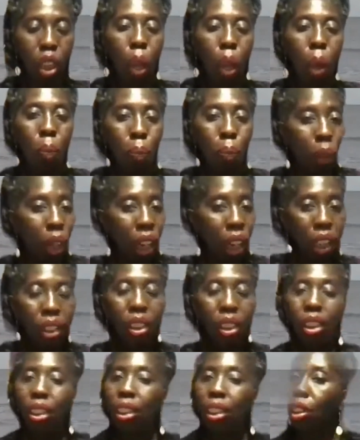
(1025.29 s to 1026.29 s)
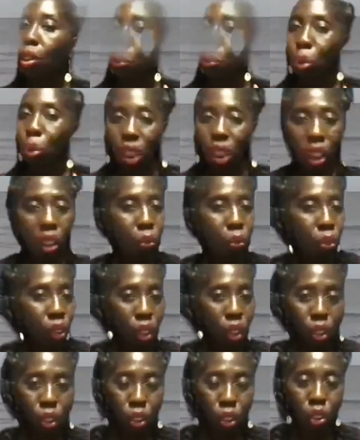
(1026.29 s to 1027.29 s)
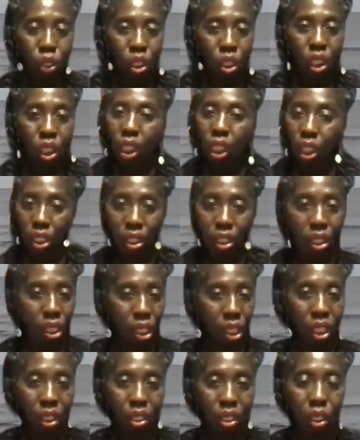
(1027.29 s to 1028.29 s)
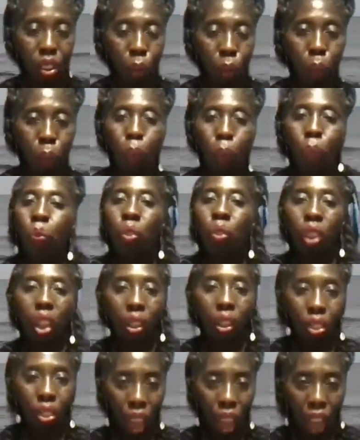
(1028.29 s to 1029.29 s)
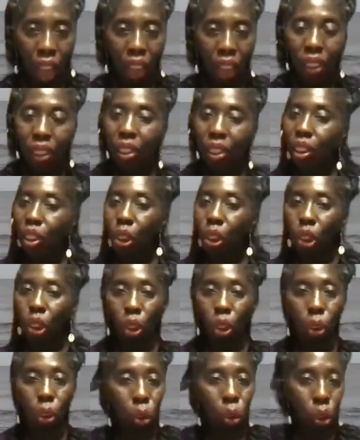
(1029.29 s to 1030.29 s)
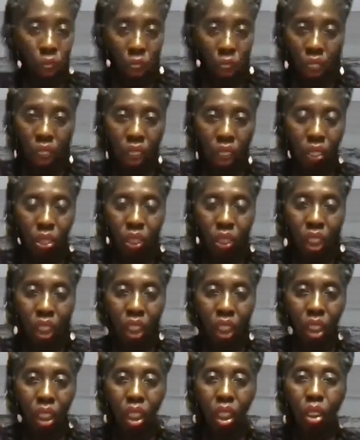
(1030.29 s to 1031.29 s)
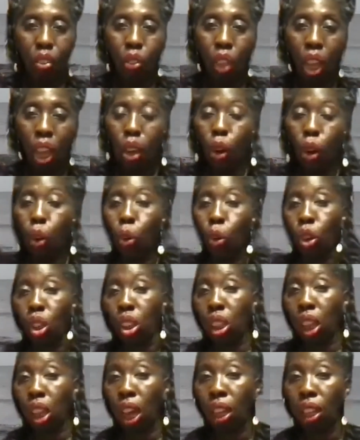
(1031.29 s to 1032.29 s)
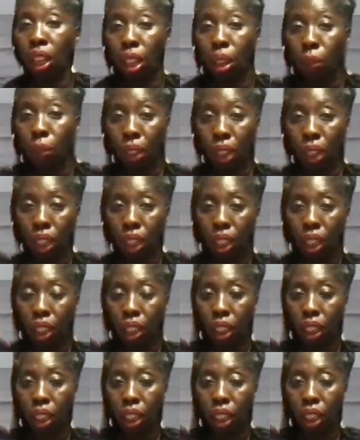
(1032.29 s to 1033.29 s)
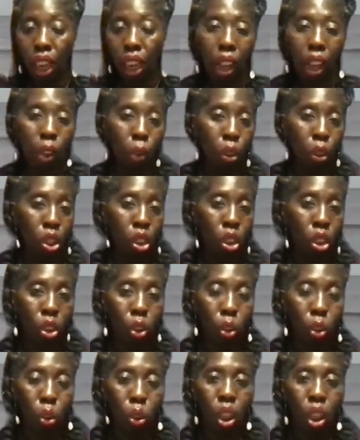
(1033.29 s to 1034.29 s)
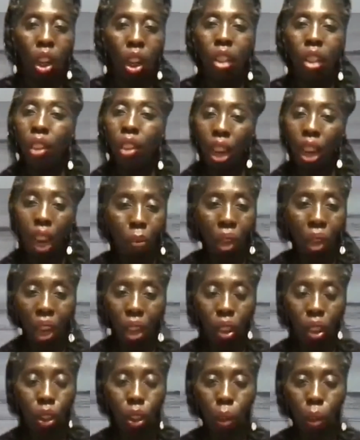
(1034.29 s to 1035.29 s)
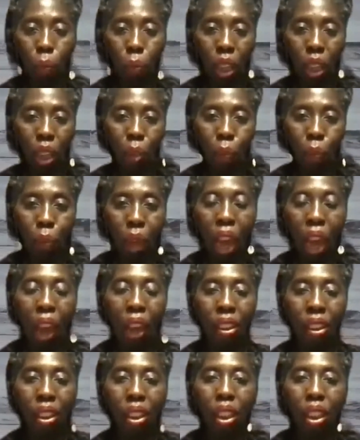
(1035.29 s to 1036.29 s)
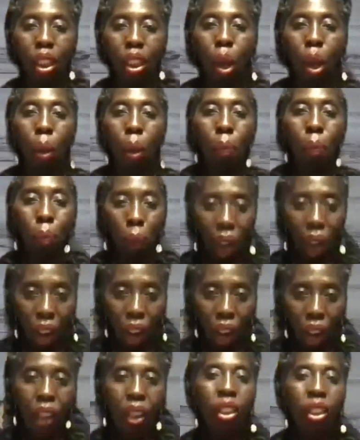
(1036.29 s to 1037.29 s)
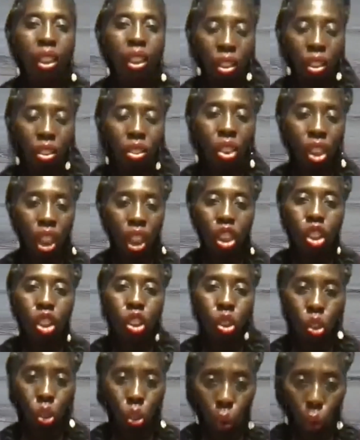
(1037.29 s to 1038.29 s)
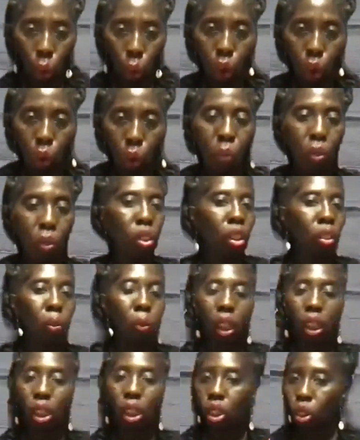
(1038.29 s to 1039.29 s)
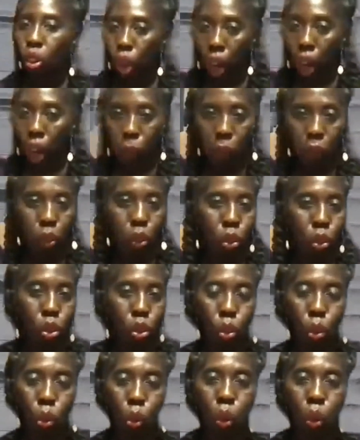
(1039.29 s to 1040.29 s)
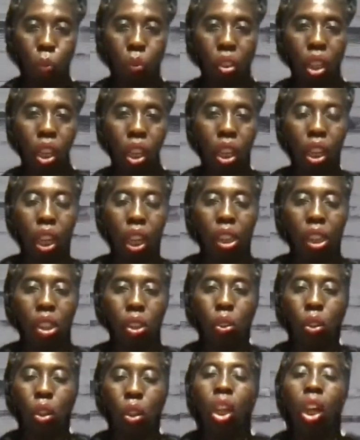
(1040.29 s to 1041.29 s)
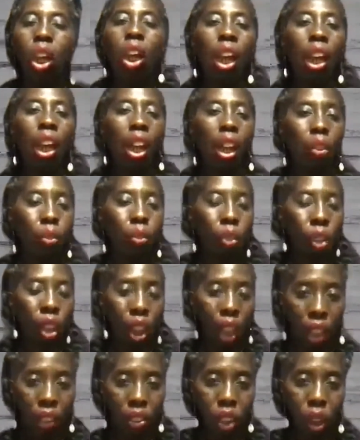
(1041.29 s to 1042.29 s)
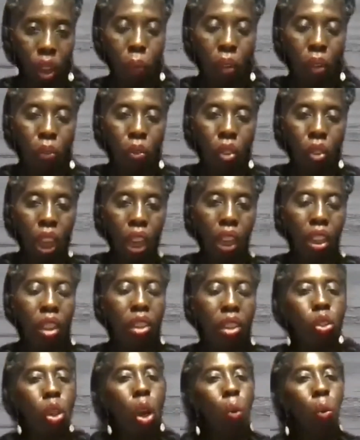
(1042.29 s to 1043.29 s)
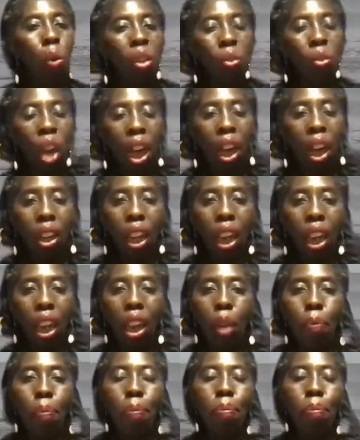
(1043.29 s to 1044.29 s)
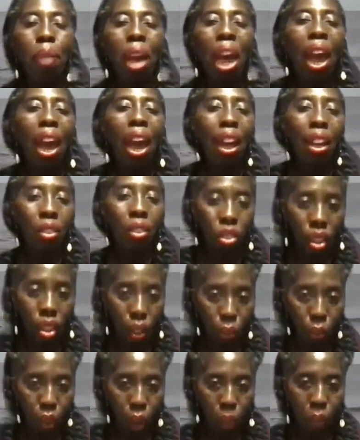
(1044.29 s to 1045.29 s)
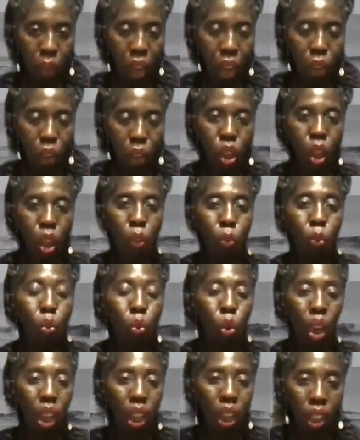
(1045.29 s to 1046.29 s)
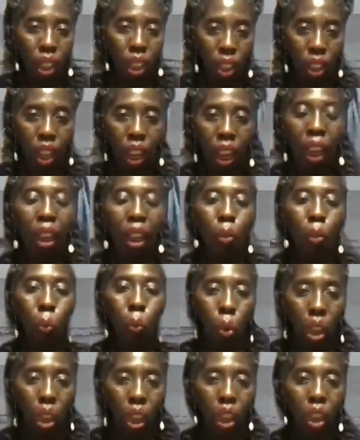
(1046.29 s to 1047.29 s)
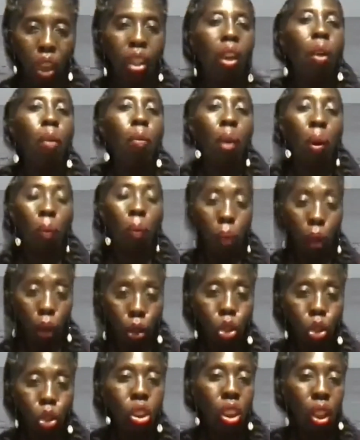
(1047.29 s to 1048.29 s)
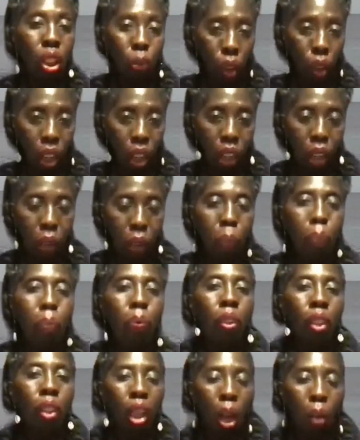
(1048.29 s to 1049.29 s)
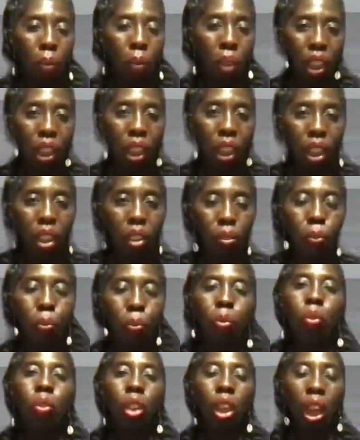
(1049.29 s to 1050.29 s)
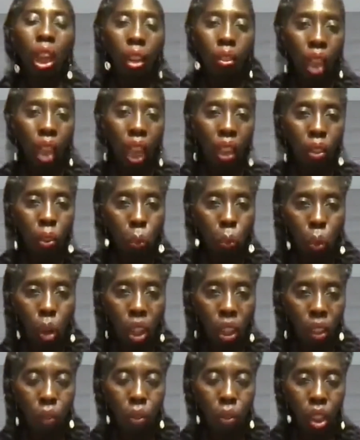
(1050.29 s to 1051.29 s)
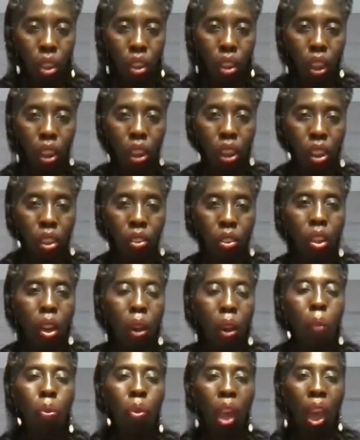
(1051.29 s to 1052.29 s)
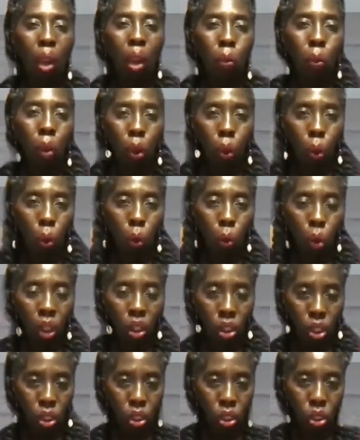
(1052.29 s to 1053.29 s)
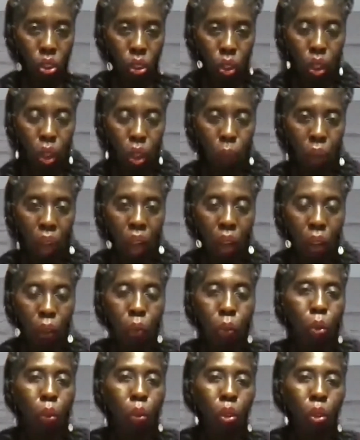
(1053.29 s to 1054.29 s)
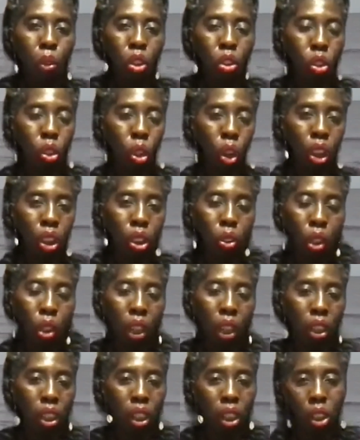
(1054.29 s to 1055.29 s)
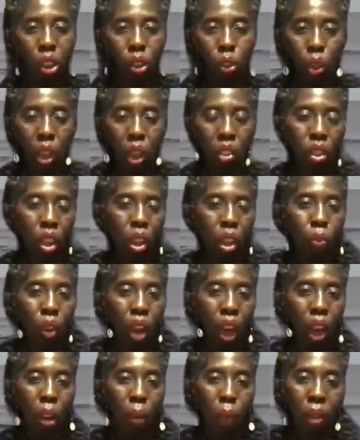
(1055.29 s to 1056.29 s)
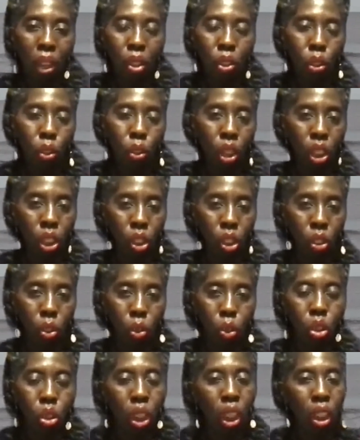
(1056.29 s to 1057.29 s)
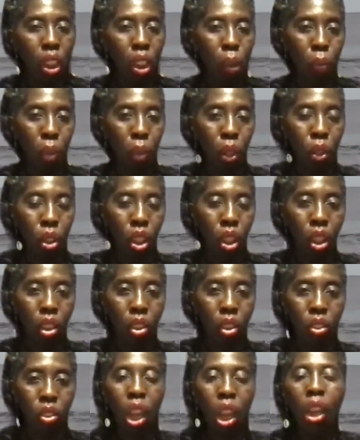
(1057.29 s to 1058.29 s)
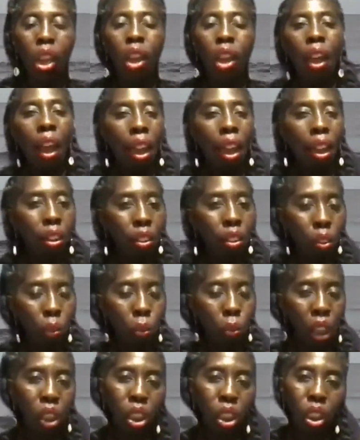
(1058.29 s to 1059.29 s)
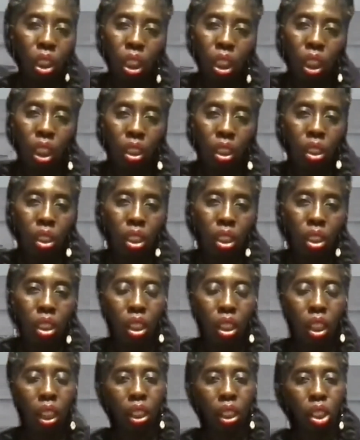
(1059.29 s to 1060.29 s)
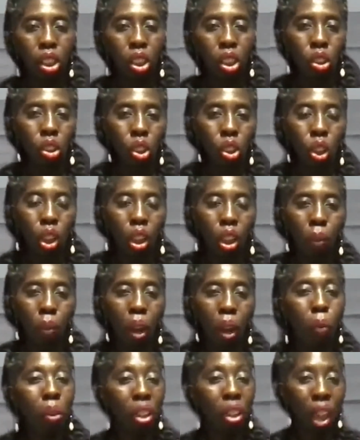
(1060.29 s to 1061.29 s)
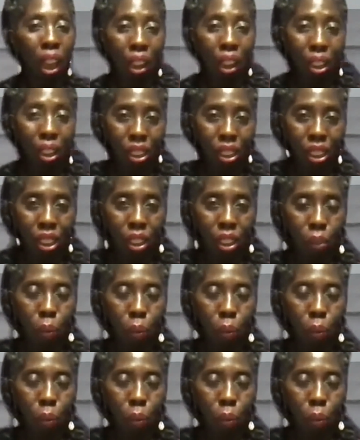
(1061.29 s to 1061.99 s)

but we've learned this season that you can't think that, oh, because I live inland, not on the shore, that I'm not going to be impacted by these sudden storms, especially tropical storms in nature. And for the last couple of days, we've had a massive amount of rain and wind, but mostly rain coming in. And that's one of the things that we're always concerned about when we start trying to address environmental issues in communities. And especially, as Sister Alecia just talked about, with Haiti.